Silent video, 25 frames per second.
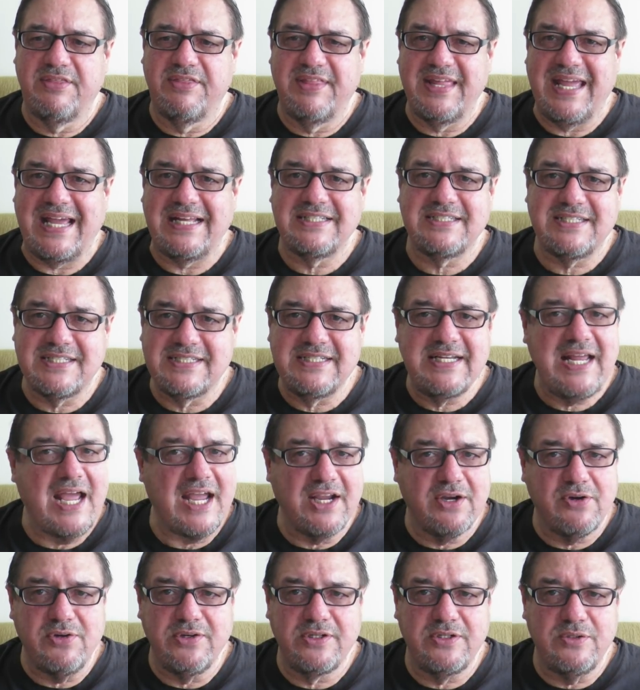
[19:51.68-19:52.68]
that's
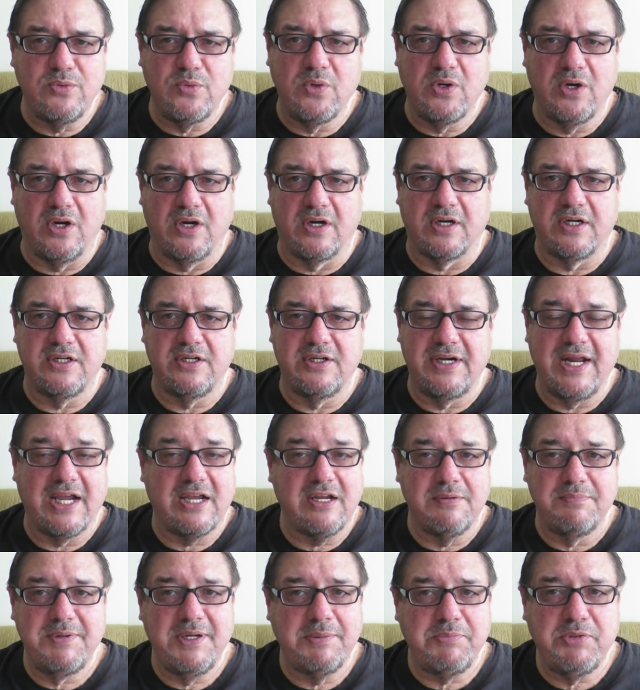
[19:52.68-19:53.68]
not going to work. You're
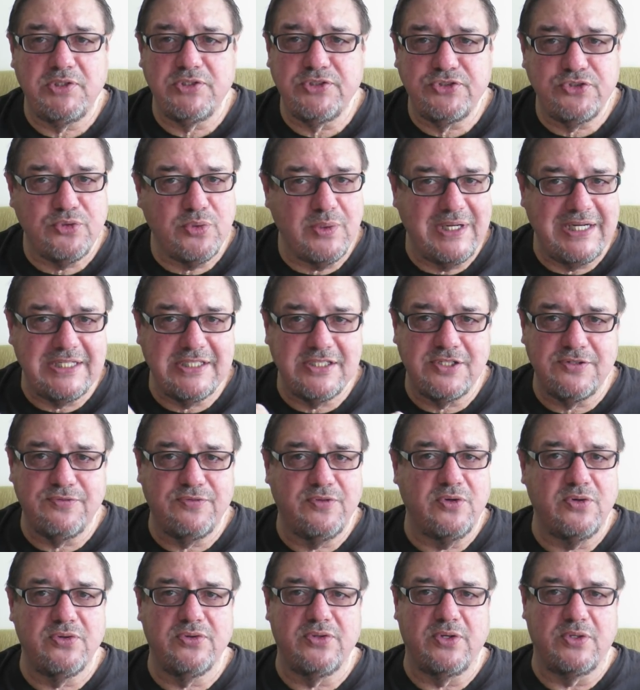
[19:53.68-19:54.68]
not going to be able to
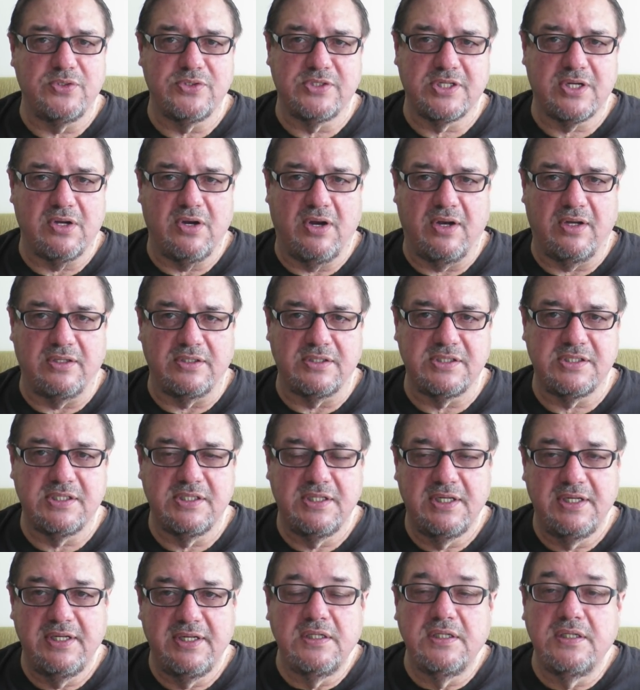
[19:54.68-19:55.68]
transfer those calls.
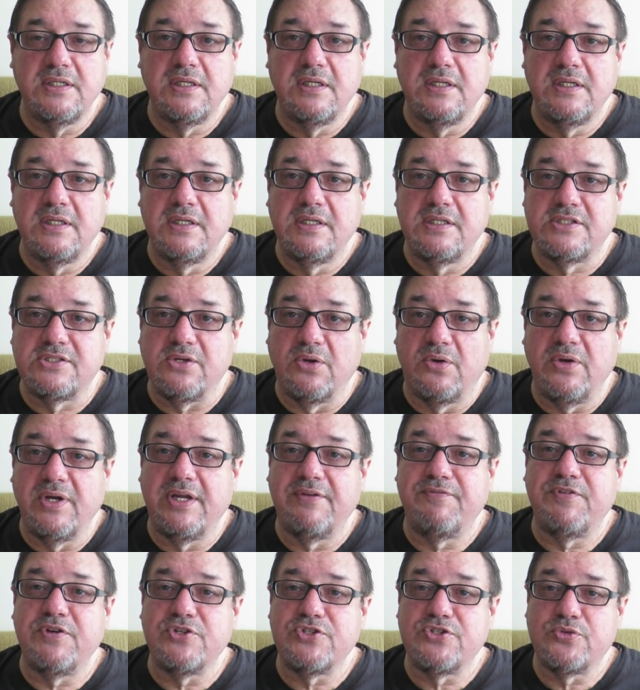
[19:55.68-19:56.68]
So
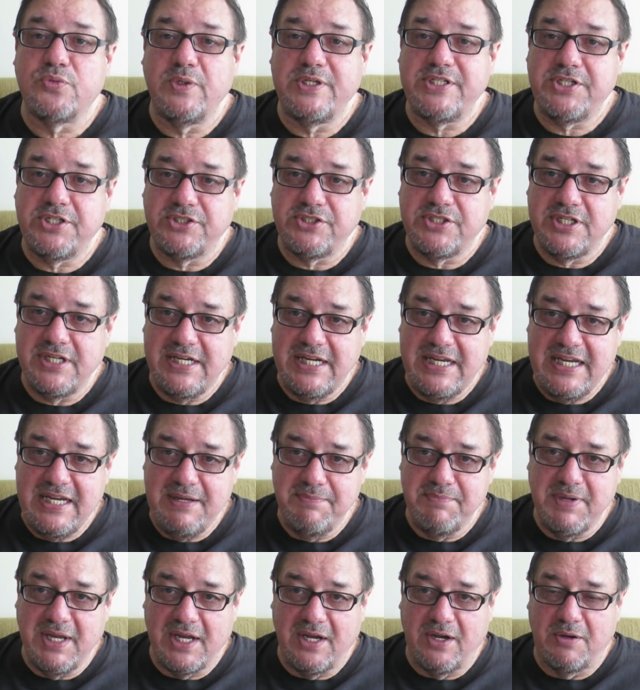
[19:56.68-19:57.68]
if you switch it to
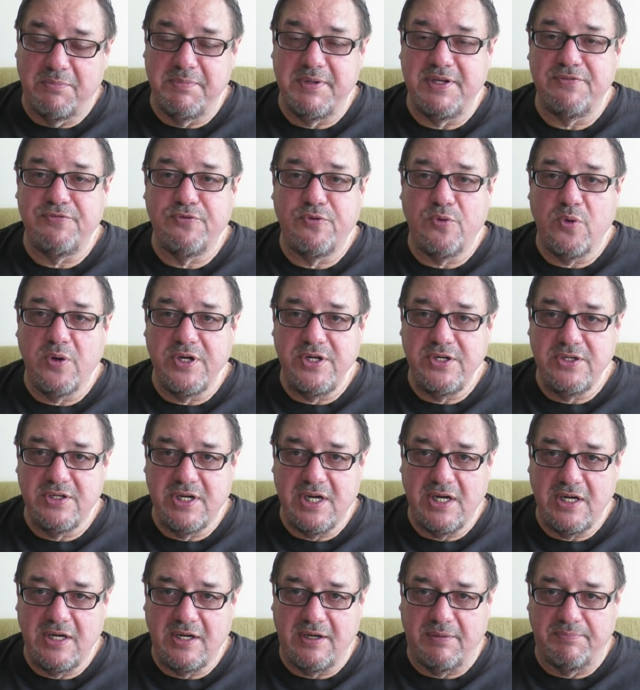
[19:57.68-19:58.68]
email before you
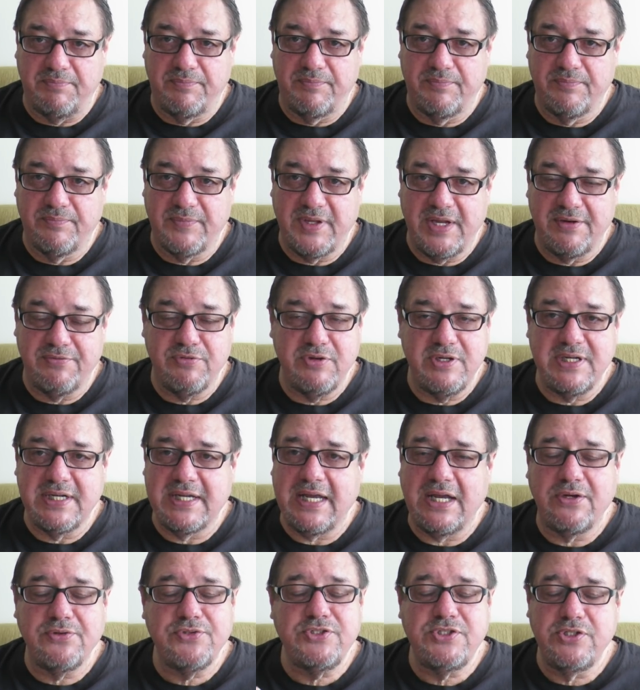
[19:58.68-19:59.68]
come,
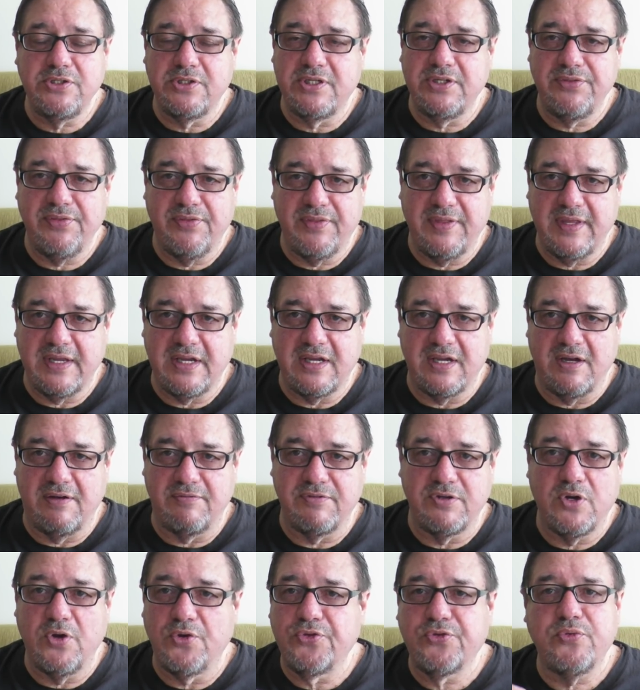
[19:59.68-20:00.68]
every account you can think
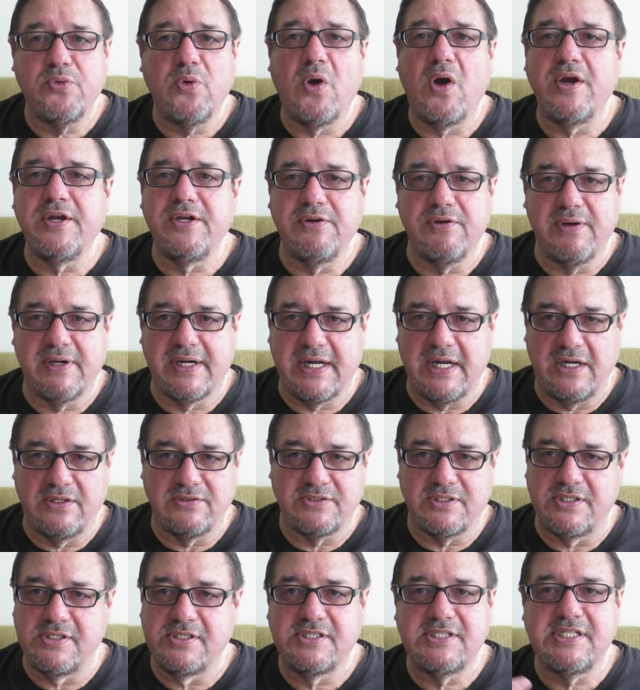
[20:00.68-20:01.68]
of, go through all your
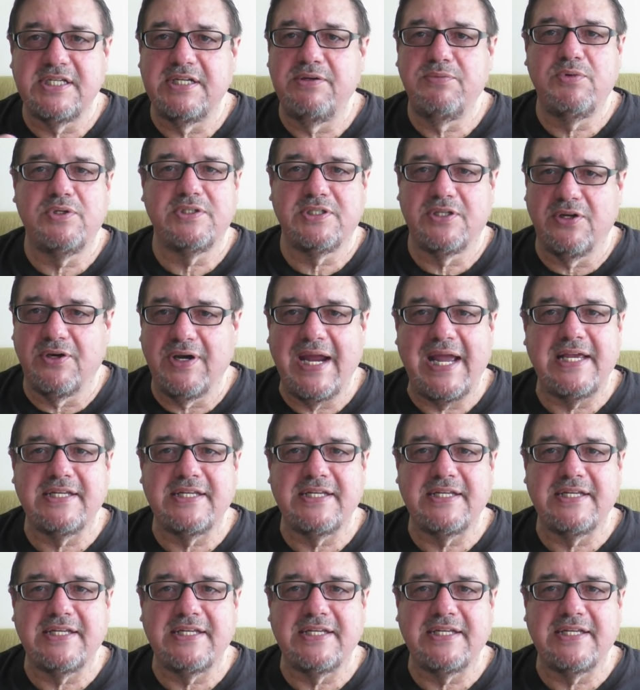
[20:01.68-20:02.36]
accounts and see what they're